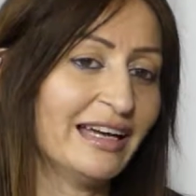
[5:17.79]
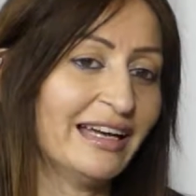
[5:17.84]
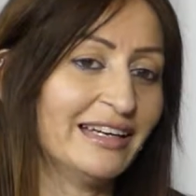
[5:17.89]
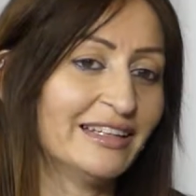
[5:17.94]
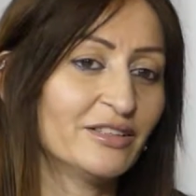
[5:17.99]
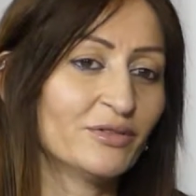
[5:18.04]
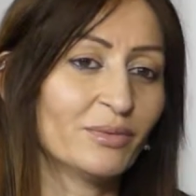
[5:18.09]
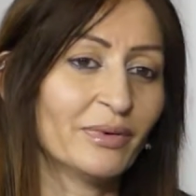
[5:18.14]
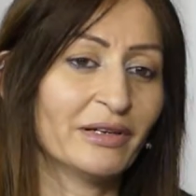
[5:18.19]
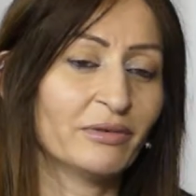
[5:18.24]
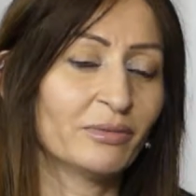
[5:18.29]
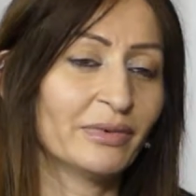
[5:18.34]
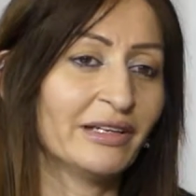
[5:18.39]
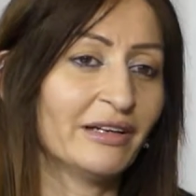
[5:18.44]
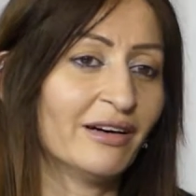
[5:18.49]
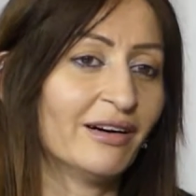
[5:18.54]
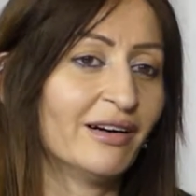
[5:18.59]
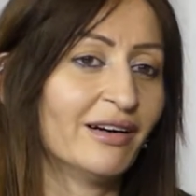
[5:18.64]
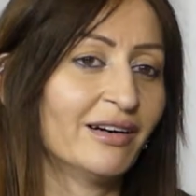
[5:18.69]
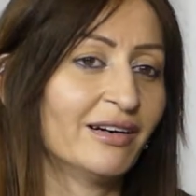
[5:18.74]
And when we
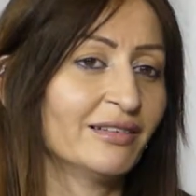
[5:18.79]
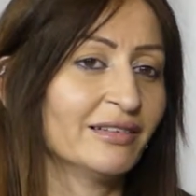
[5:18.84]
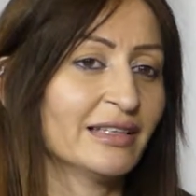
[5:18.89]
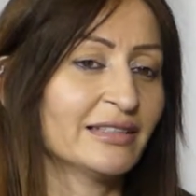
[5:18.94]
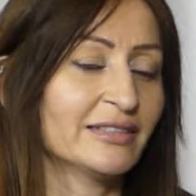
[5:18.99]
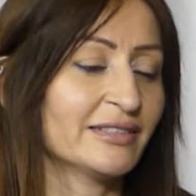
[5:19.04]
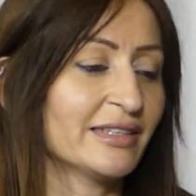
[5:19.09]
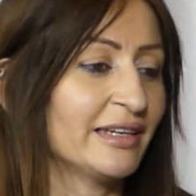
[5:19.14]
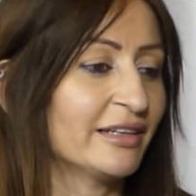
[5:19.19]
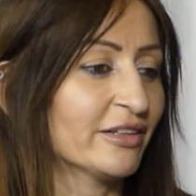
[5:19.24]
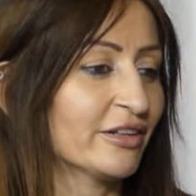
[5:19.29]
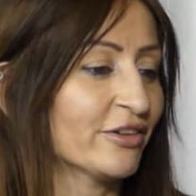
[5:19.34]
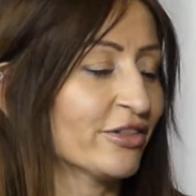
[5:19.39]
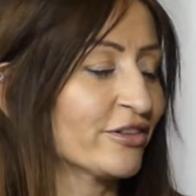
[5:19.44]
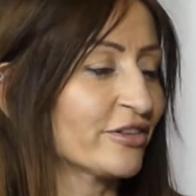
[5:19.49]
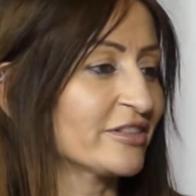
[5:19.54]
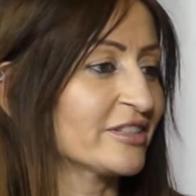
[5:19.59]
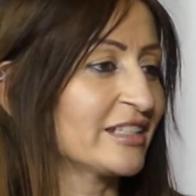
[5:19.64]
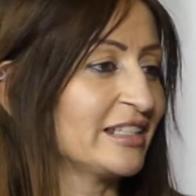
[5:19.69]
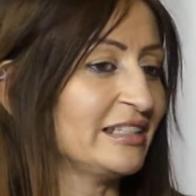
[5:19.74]
are, let's say in our
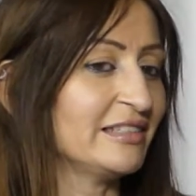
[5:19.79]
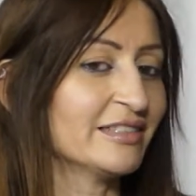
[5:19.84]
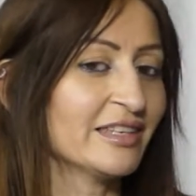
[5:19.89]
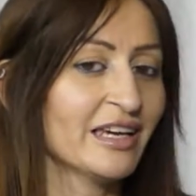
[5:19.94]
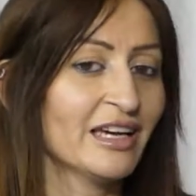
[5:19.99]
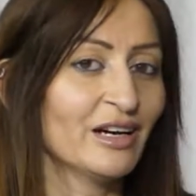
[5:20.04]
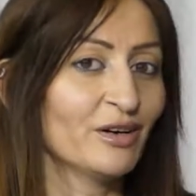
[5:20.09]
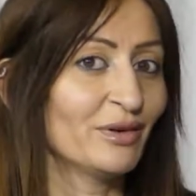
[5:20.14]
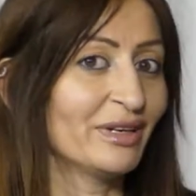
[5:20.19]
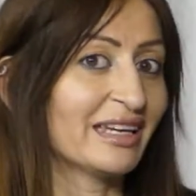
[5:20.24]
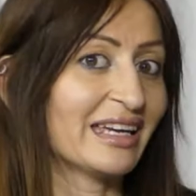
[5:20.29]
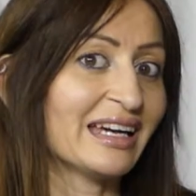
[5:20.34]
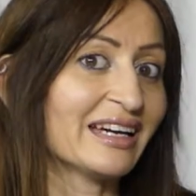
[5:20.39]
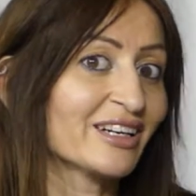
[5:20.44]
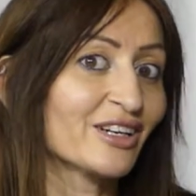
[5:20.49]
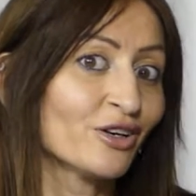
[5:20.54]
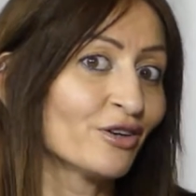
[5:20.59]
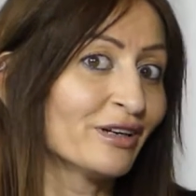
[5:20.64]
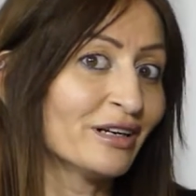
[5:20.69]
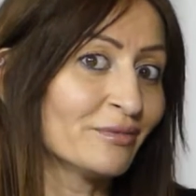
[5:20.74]
30s, we can't
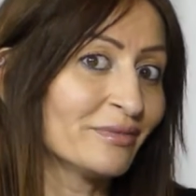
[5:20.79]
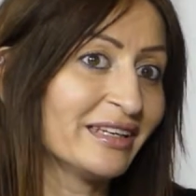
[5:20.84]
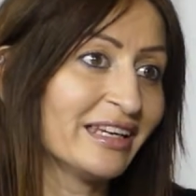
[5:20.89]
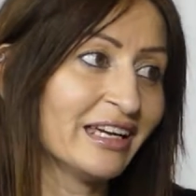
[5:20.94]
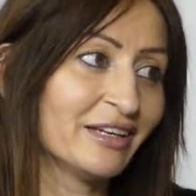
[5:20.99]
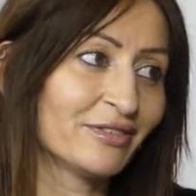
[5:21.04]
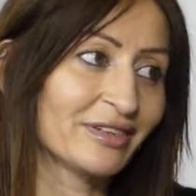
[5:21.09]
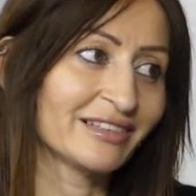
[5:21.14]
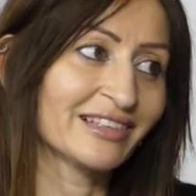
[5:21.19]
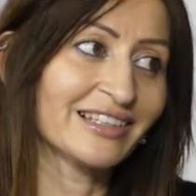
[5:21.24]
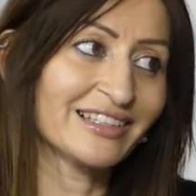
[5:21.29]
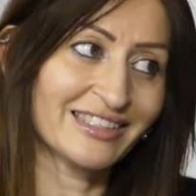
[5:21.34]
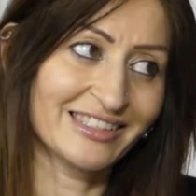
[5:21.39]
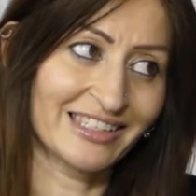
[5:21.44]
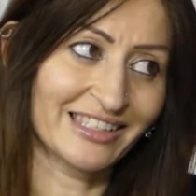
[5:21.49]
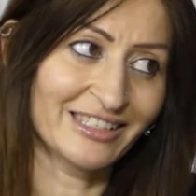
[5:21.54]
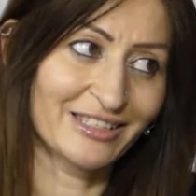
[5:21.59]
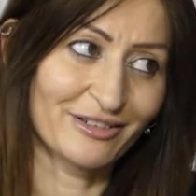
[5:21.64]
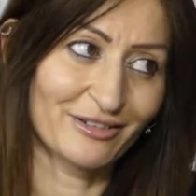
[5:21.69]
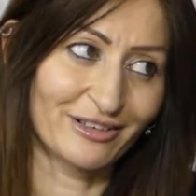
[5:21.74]
go around behaving like a
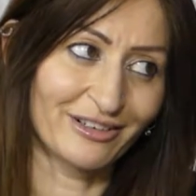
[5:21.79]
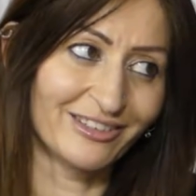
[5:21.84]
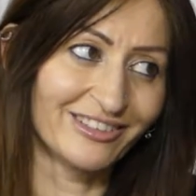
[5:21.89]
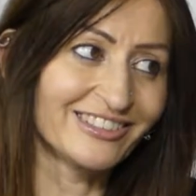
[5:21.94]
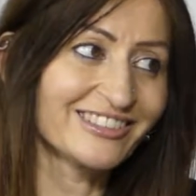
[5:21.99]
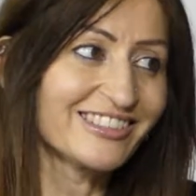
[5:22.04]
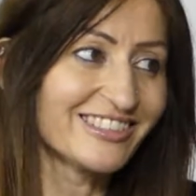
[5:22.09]
6-year-old.